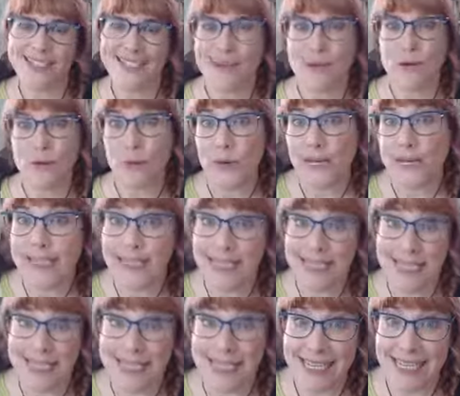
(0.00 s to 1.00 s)
that we
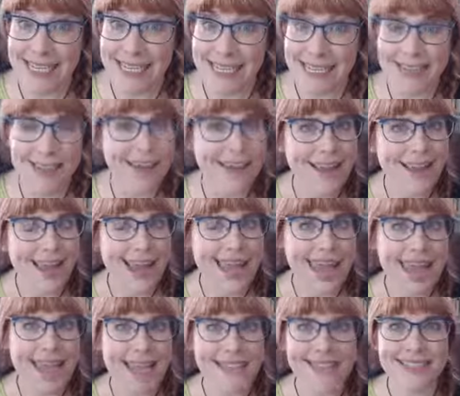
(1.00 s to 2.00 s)
see
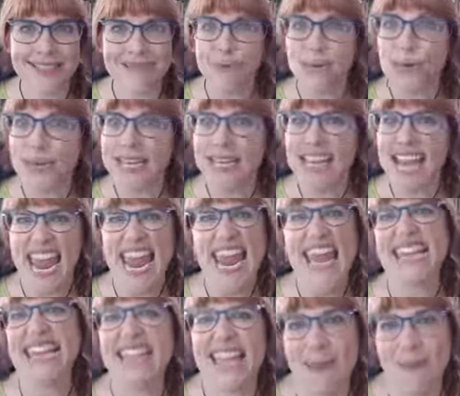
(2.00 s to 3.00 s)
and we
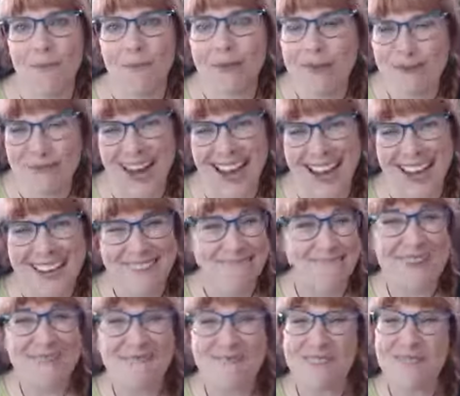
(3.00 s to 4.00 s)
hate them, right?
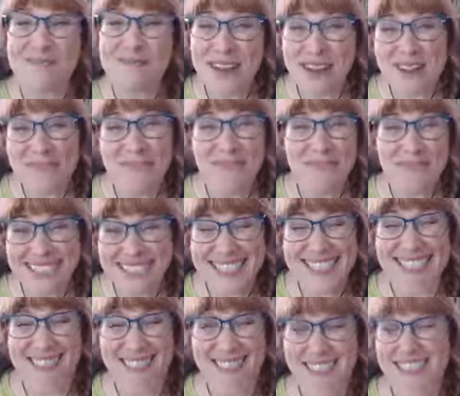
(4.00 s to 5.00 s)
When we're web
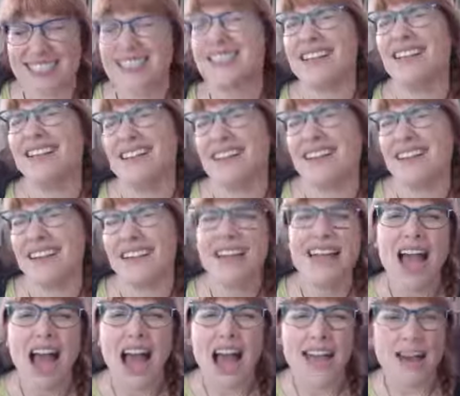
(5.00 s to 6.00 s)
visitors, it's like, oh,
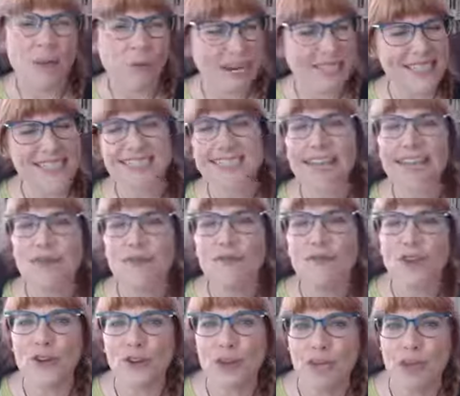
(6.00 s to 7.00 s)
I don't want to sign up for
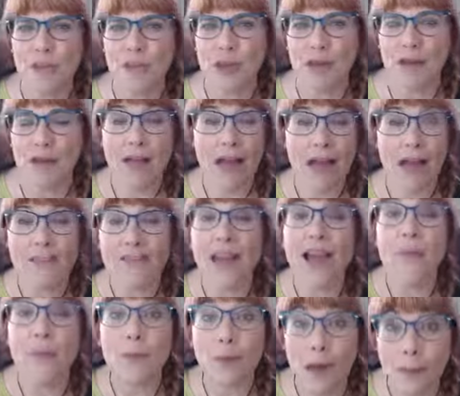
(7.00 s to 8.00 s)
your email. I've got a
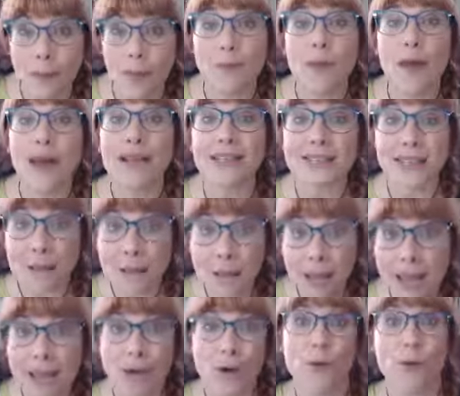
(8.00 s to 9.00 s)
pop-up box on my
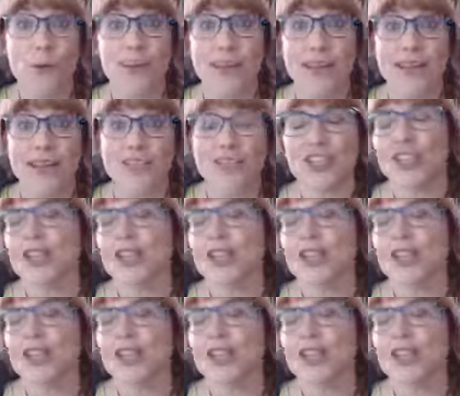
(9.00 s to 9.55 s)
homepage